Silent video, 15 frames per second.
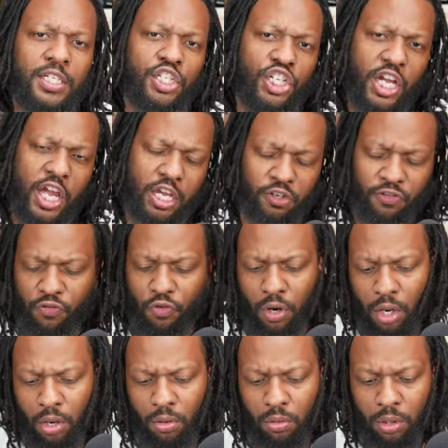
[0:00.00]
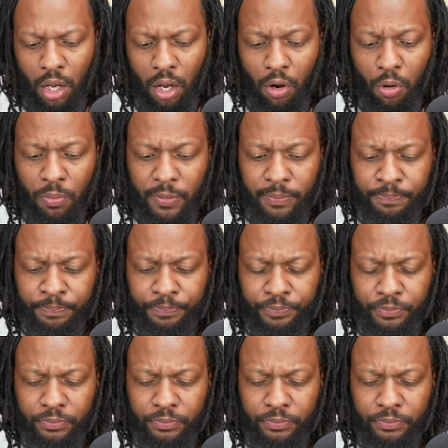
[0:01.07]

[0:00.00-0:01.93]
to change for Oklahoma?